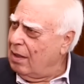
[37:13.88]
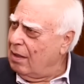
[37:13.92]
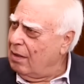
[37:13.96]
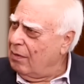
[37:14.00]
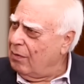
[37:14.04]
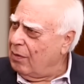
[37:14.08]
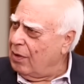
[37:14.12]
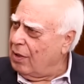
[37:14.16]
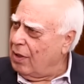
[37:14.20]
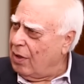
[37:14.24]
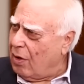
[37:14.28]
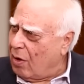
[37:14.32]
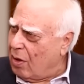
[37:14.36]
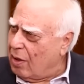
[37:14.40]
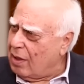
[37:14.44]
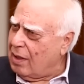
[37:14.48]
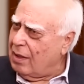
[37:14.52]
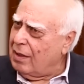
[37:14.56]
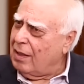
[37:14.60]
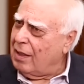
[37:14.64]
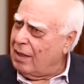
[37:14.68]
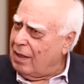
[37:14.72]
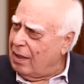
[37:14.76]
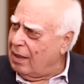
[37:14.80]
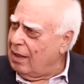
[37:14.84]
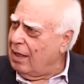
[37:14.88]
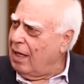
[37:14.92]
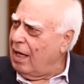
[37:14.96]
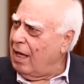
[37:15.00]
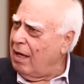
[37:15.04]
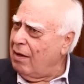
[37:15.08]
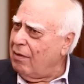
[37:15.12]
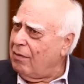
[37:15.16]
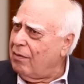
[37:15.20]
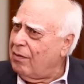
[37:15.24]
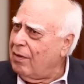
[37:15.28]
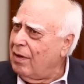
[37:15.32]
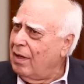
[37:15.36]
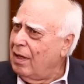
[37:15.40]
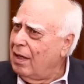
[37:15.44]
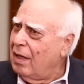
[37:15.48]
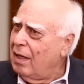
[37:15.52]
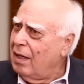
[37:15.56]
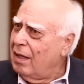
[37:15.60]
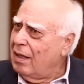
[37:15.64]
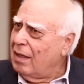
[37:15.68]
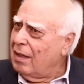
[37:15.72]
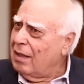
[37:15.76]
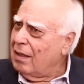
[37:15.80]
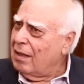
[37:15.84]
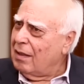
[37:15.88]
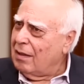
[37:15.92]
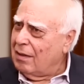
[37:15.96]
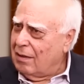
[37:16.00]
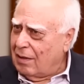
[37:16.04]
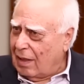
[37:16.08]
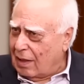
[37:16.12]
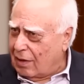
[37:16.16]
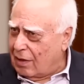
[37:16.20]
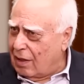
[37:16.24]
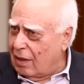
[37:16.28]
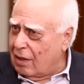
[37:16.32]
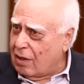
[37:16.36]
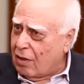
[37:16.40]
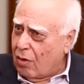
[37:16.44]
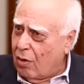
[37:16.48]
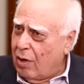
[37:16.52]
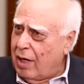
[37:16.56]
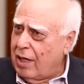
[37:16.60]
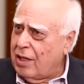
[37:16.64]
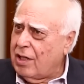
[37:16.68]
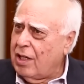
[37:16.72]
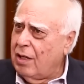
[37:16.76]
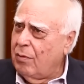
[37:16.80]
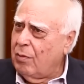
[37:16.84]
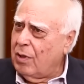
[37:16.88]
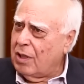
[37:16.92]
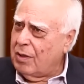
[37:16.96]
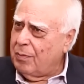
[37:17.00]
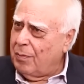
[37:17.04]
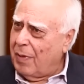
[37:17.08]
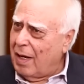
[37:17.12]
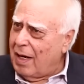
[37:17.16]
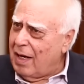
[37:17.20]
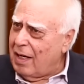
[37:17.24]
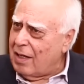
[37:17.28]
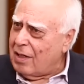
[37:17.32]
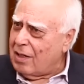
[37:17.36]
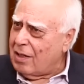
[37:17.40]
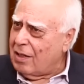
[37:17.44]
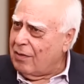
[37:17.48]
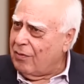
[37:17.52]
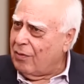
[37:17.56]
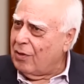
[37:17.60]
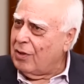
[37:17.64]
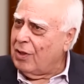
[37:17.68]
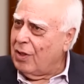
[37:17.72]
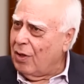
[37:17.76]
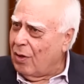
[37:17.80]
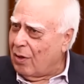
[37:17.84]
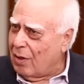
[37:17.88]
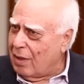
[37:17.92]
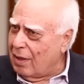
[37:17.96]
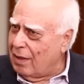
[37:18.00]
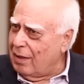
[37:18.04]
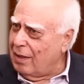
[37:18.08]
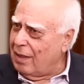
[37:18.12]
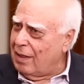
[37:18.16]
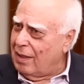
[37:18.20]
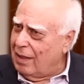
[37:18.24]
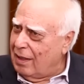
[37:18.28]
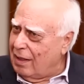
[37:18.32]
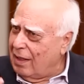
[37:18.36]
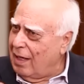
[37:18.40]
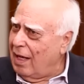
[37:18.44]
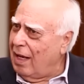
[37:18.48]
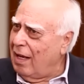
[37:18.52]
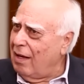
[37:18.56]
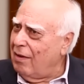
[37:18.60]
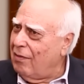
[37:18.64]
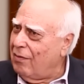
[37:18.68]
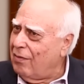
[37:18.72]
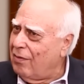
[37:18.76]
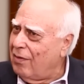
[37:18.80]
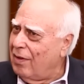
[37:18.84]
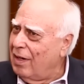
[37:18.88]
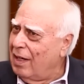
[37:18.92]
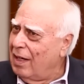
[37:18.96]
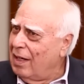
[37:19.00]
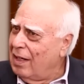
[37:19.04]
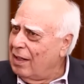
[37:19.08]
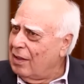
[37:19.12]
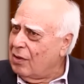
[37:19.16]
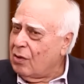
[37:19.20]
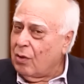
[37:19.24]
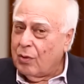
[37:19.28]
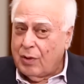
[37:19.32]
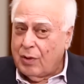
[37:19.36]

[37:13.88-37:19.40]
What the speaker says: for the order that he gave. Justice Qureshi was punished for the order that he gave. So